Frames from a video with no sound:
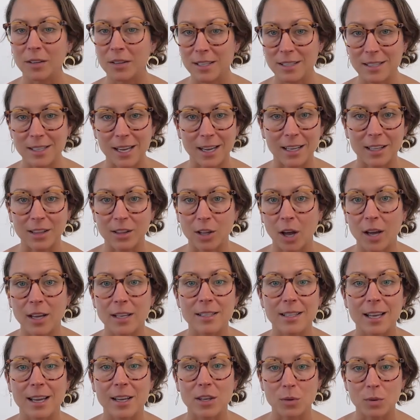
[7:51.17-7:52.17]
And the second law
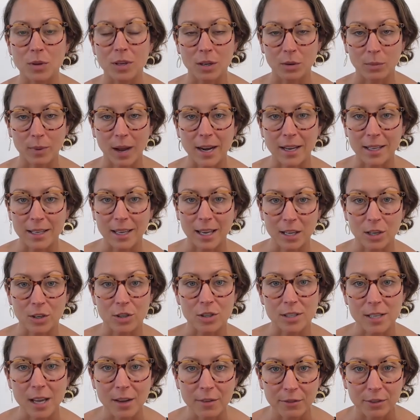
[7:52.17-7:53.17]
is that you can eradicate
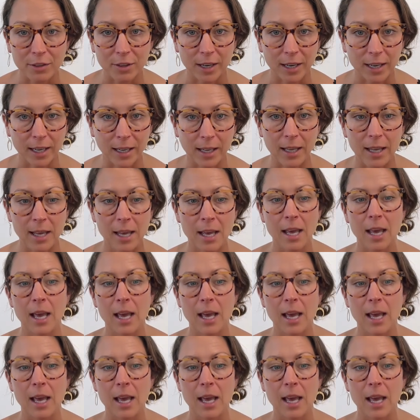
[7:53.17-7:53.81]
your suffering.